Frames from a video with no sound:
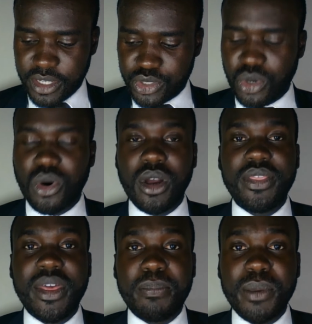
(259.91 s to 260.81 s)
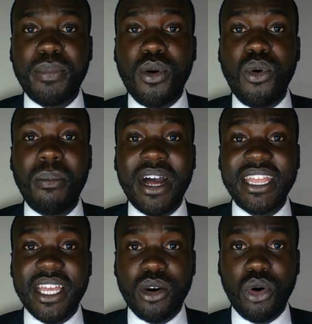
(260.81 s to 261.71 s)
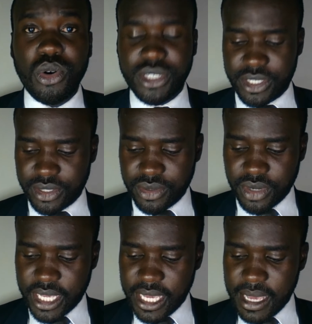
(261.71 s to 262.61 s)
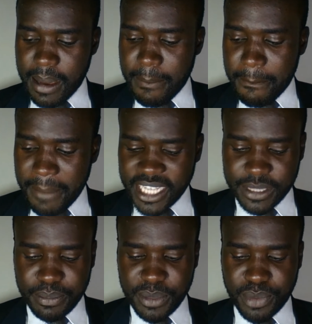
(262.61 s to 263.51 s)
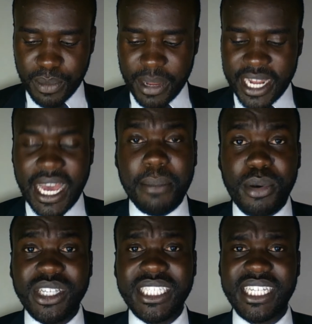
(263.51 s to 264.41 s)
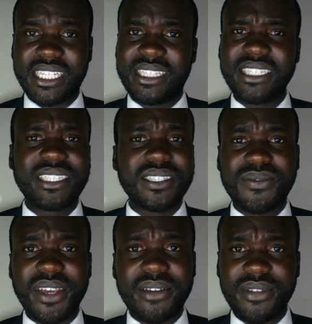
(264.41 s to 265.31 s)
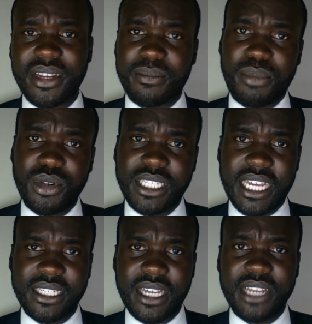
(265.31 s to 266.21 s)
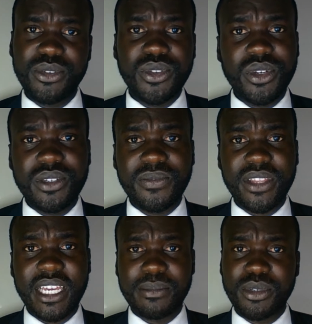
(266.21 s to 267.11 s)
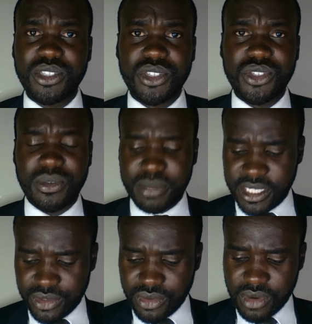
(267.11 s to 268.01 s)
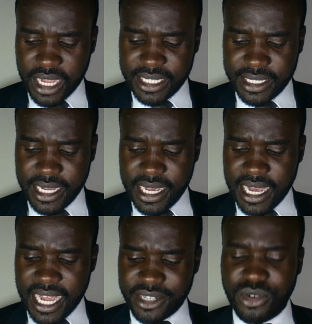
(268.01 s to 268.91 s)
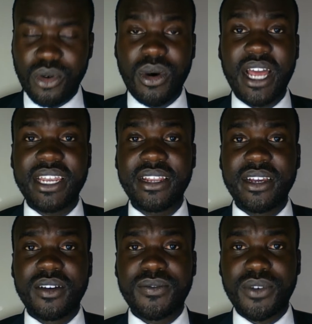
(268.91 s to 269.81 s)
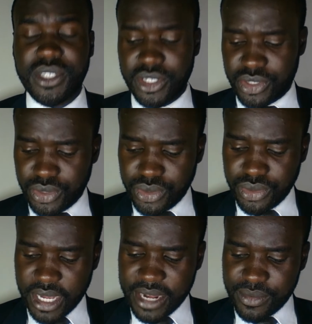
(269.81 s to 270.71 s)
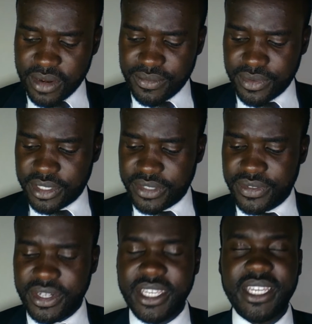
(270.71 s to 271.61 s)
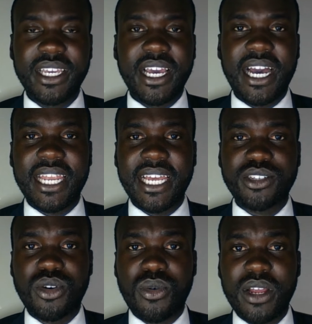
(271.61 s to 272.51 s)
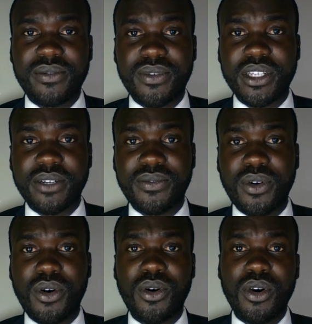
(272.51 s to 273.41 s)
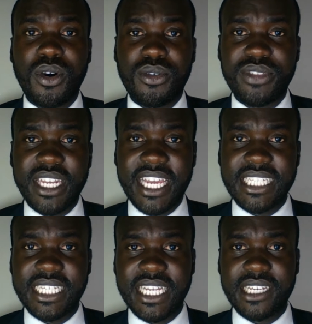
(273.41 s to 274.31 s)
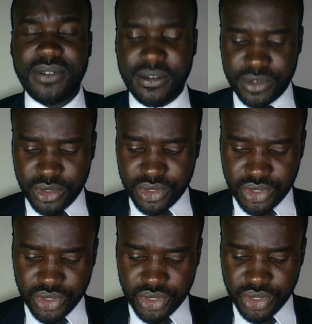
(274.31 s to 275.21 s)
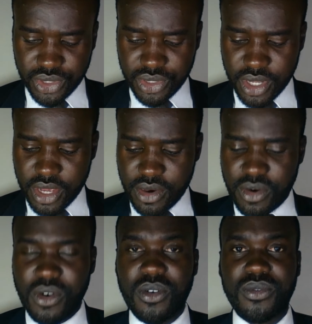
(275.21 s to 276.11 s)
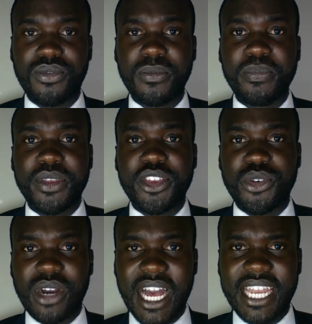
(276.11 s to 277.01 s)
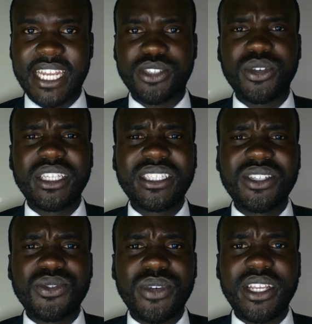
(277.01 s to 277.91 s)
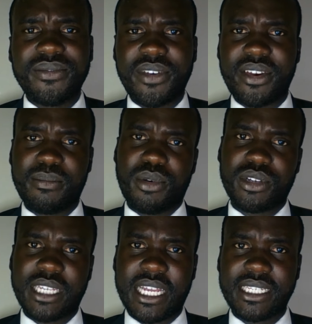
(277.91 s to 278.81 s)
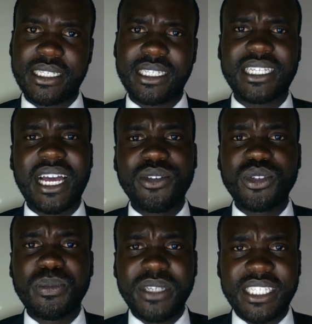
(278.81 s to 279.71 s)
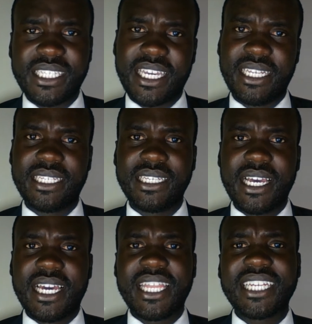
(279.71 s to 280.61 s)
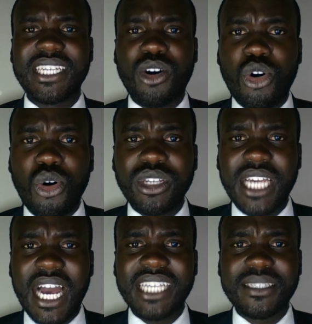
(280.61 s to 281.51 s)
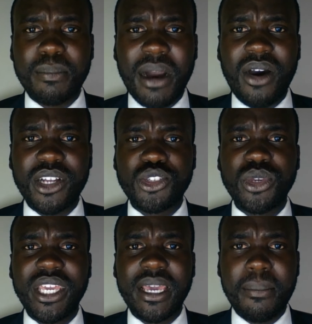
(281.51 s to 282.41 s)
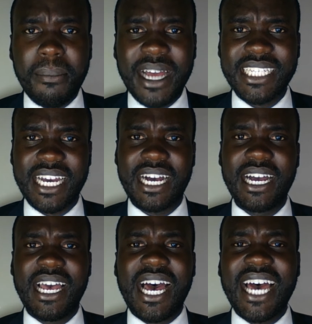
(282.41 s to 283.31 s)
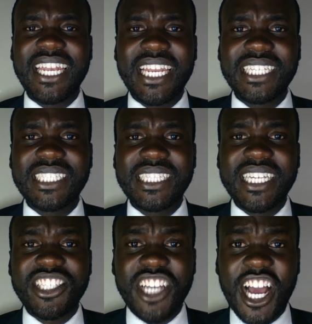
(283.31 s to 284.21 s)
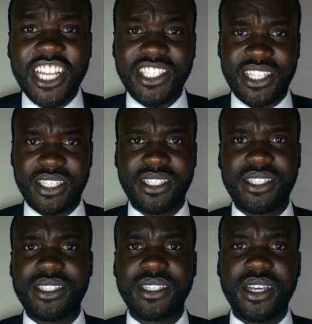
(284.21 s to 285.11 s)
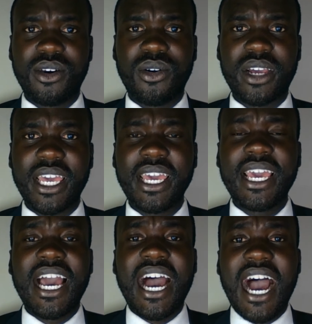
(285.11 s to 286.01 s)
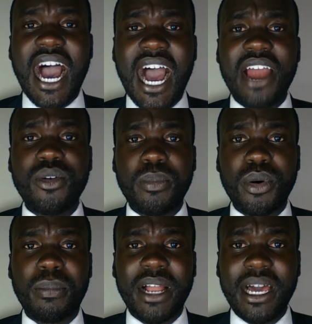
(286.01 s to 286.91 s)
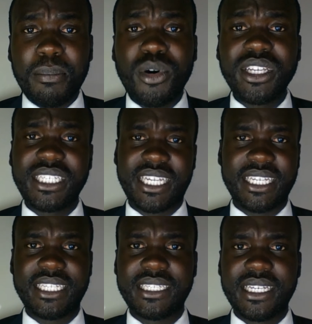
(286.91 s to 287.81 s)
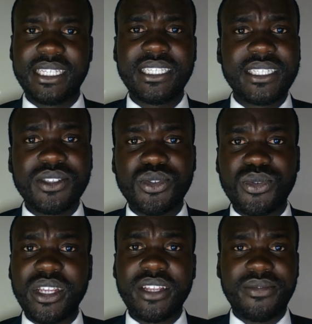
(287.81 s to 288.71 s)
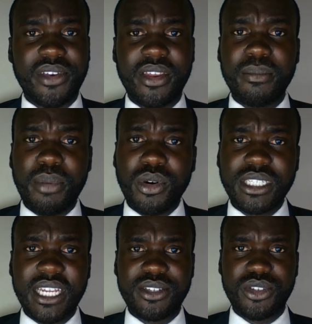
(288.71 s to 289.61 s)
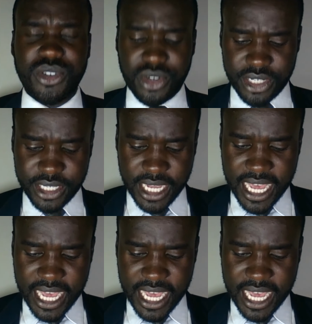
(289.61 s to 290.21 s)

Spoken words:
So the people who man the court, okay, must be properly appointed. This is very, very important. And authority for that position, please look at Article 142 and 143 and Article 144 of the 1995 Constitution of Uganda. So this is really very important. It cannot be said that a court has power to hear matter unless the judges, okay, are properly appointed. This is really very important to note.